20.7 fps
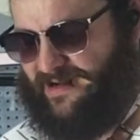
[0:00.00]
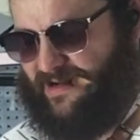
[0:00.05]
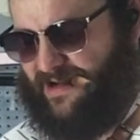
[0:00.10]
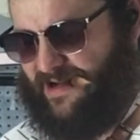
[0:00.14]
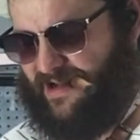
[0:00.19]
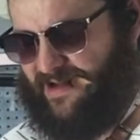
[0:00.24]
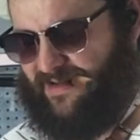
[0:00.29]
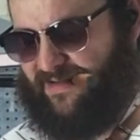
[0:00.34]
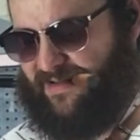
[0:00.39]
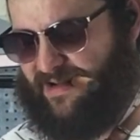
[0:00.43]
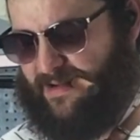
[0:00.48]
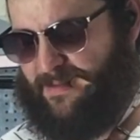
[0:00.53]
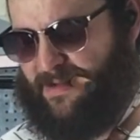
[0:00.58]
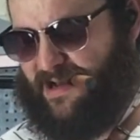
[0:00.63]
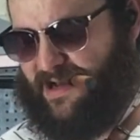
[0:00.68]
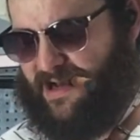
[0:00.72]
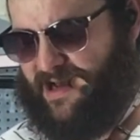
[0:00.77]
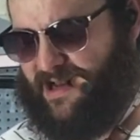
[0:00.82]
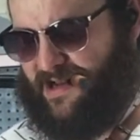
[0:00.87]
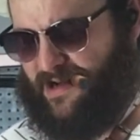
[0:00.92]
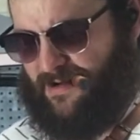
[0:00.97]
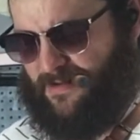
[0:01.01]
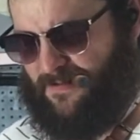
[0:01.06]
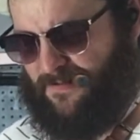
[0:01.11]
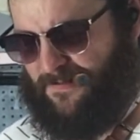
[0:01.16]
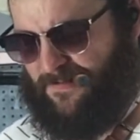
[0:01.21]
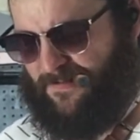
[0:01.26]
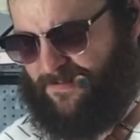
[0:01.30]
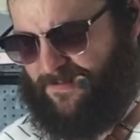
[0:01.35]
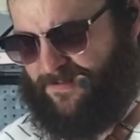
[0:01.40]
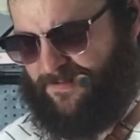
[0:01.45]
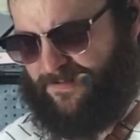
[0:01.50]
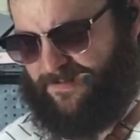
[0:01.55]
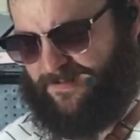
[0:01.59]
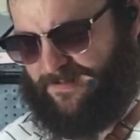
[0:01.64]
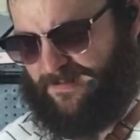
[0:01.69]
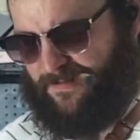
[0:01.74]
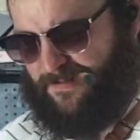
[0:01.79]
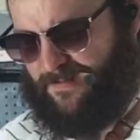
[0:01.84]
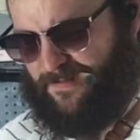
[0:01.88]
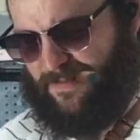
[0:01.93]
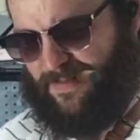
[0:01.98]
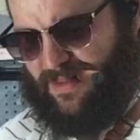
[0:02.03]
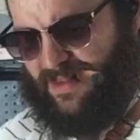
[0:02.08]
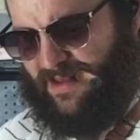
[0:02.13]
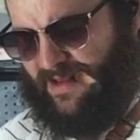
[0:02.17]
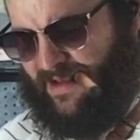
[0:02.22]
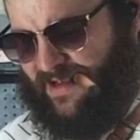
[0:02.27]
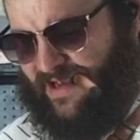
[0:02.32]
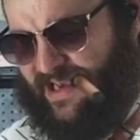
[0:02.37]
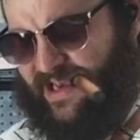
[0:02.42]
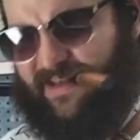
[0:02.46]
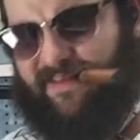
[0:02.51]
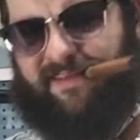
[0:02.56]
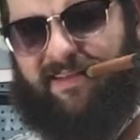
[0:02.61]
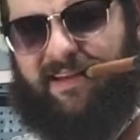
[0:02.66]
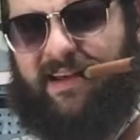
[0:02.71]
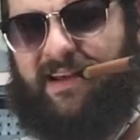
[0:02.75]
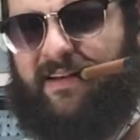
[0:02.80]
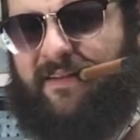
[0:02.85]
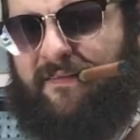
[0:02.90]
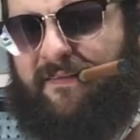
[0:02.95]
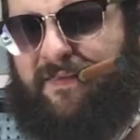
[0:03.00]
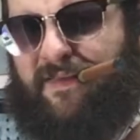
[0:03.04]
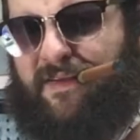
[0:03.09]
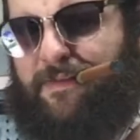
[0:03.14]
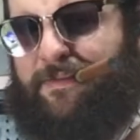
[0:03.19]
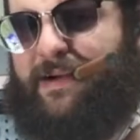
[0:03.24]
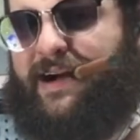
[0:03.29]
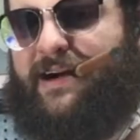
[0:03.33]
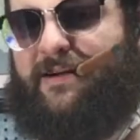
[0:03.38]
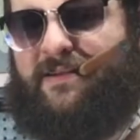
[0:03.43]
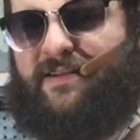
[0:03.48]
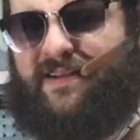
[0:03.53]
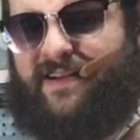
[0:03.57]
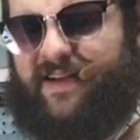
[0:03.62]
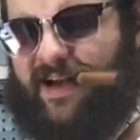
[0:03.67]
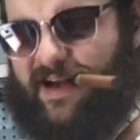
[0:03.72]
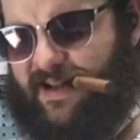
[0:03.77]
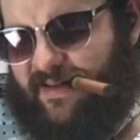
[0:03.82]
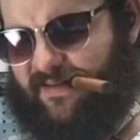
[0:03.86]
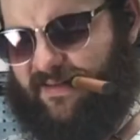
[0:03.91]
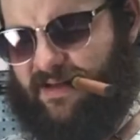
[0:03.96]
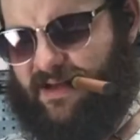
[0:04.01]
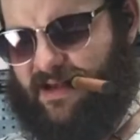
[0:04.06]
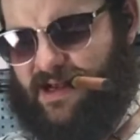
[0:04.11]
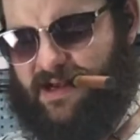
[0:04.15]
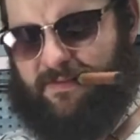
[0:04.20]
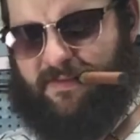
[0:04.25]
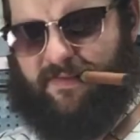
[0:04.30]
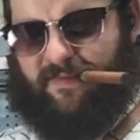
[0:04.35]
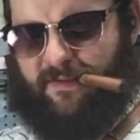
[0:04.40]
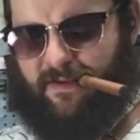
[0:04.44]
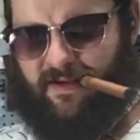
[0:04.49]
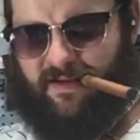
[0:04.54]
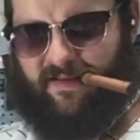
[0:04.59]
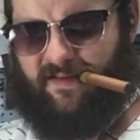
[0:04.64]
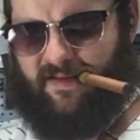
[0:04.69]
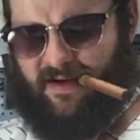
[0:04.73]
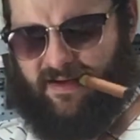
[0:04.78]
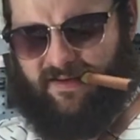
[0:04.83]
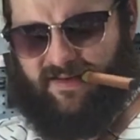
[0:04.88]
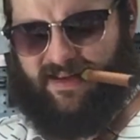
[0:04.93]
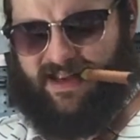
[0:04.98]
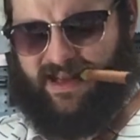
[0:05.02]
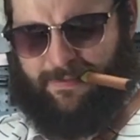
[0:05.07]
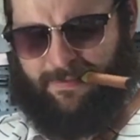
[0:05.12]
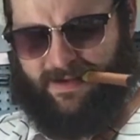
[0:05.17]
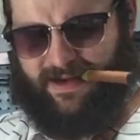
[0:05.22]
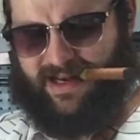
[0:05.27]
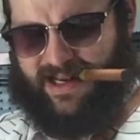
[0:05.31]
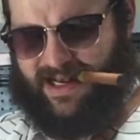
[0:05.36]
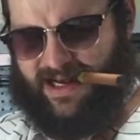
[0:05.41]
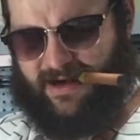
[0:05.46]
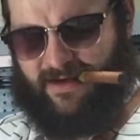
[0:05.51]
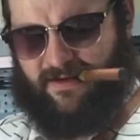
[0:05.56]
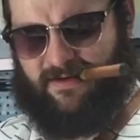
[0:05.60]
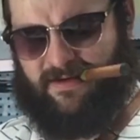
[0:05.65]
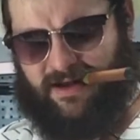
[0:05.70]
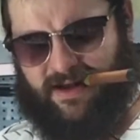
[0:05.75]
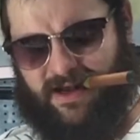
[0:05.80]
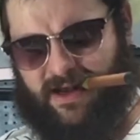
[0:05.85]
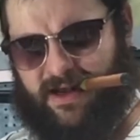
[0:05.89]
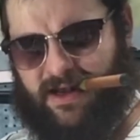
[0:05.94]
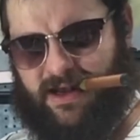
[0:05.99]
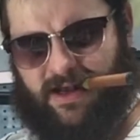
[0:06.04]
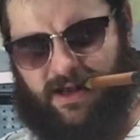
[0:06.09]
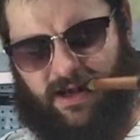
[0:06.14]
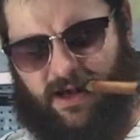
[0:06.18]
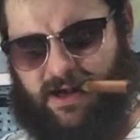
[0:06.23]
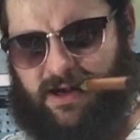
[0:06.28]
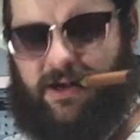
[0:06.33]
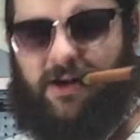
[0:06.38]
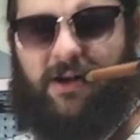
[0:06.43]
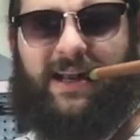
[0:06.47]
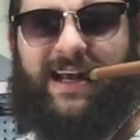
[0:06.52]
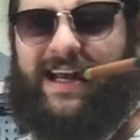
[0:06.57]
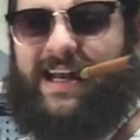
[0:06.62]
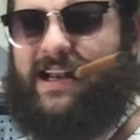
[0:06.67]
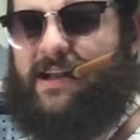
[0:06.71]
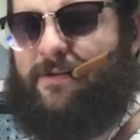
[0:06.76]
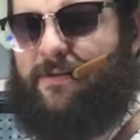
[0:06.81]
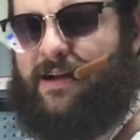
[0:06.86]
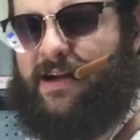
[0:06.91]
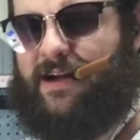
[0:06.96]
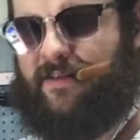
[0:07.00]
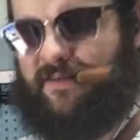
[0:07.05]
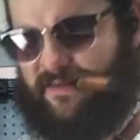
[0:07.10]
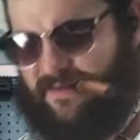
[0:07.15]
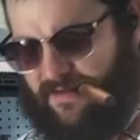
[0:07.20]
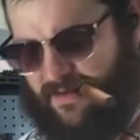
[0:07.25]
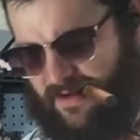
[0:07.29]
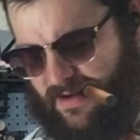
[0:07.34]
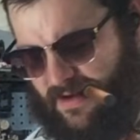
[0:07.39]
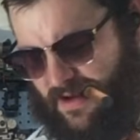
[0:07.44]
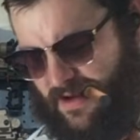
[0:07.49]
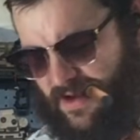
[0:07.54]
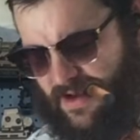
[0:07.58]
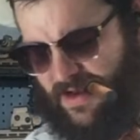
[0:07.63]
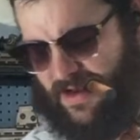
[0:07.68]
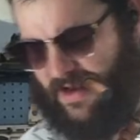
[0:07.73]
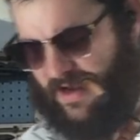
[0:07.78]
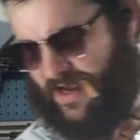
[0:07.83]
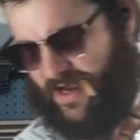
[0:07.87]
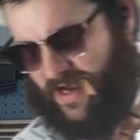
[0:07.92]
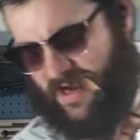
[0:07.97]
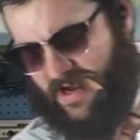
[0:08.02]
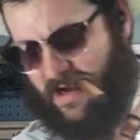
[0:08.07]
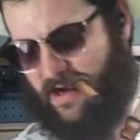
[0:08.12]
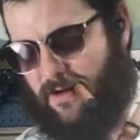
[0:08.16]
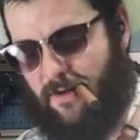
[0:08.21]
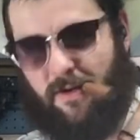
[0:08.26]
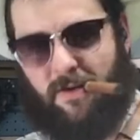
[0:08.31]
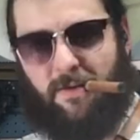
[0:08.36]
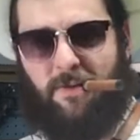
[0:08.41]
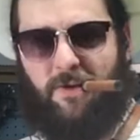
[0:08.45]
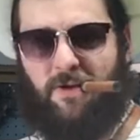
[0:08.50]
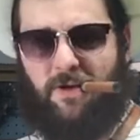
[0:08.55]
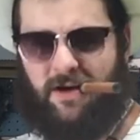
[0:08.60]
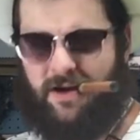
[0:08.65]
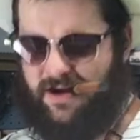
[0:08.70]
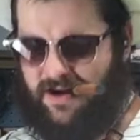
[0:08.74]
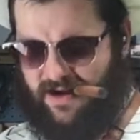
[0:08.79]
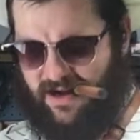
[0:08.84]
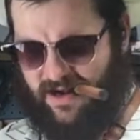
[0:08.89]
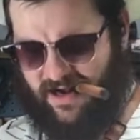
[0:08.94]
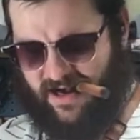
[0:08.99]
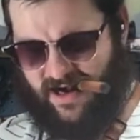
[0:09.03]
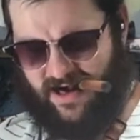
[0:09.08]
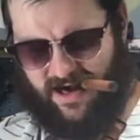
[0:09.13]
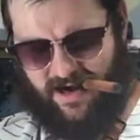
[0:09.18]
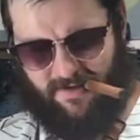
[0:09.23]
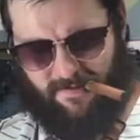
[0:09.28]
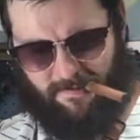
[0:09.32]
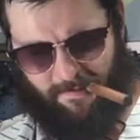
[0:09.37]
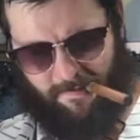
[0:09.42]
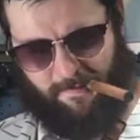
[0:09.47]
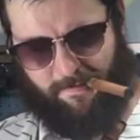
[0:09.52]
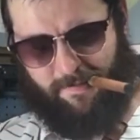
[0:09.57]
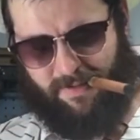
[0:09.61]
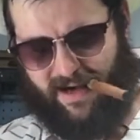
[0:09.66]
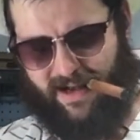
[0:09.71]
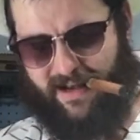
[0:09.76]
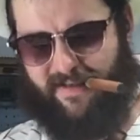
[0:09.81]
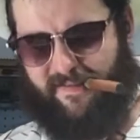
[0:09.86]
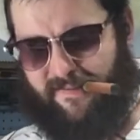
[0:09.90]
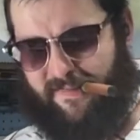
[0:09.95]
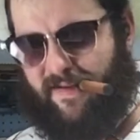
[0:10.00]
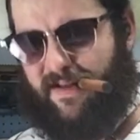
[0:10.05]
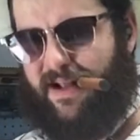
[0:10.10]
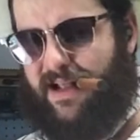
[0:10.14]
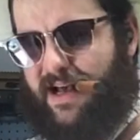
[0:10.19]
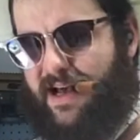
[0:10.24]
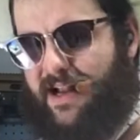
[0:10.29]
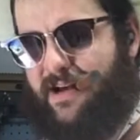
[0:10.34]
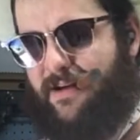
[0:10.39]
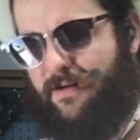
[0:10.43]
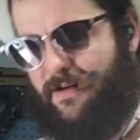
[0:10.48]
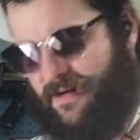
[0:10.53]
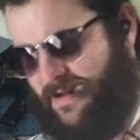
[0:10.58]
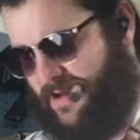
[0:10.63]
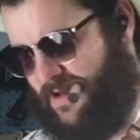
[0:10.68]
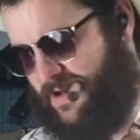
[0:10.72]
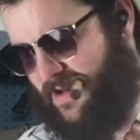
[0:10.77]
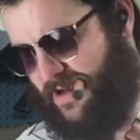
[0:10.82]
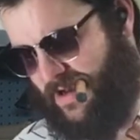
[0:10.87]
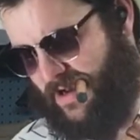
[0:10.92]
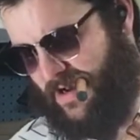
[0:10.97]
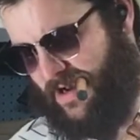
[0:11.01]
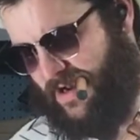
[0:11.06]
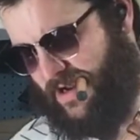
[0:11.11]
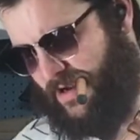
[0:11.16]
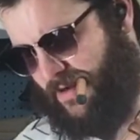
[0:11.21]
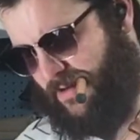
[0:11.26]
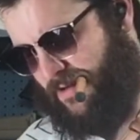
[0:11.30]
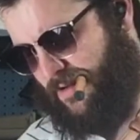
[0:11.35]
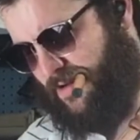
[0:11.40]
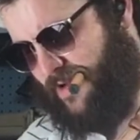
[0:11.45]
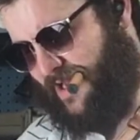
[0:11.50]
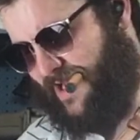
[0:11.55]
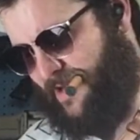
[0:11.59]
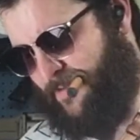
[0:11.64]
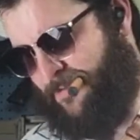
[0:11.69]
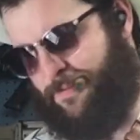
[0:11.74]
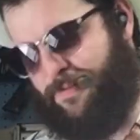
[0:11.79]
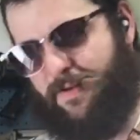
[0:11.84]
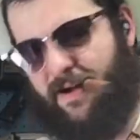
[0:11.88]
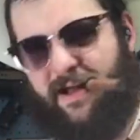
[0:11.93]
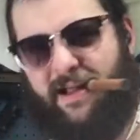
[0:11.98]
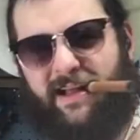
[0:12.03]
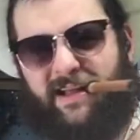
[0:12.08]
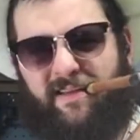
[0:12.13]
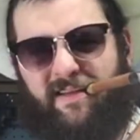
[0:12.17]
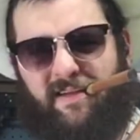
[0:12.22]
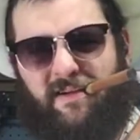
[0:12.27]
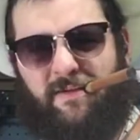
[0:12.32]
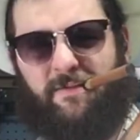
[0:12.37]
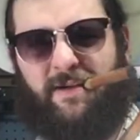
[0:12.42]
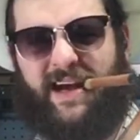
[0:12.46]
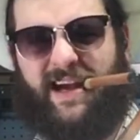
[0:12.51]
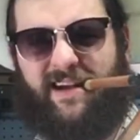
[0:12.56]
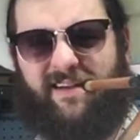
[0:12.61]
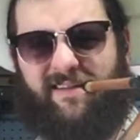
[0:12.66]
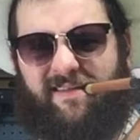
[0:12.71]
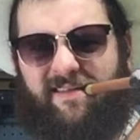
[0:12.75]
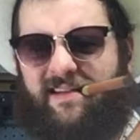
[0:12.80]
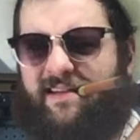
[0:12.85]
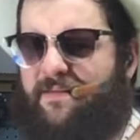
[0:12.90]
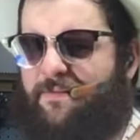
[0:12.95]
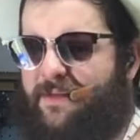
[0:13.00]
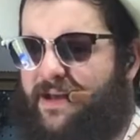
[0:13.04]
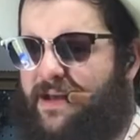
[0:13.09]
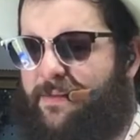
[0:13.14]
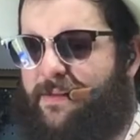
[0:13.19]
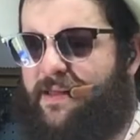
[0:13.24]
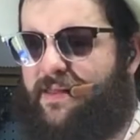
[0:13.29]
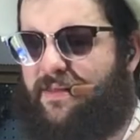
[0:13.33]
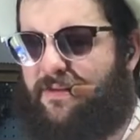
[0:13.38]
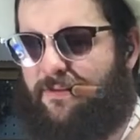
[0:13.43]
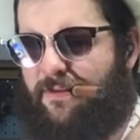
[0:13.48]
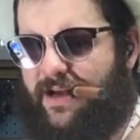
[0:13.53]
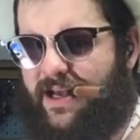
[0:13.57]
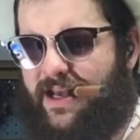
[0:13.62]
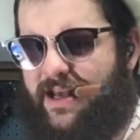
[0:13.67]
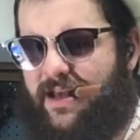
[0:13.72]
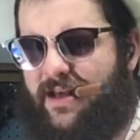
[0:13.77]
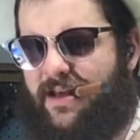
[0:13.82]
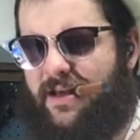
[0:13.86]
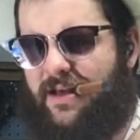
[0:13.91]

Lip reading: in semi-auto. Easy. Full power shots before it starts dipping down. A good 80 rounds or more. But in full auto, you're looking at probably 2 magazines, maybe 3,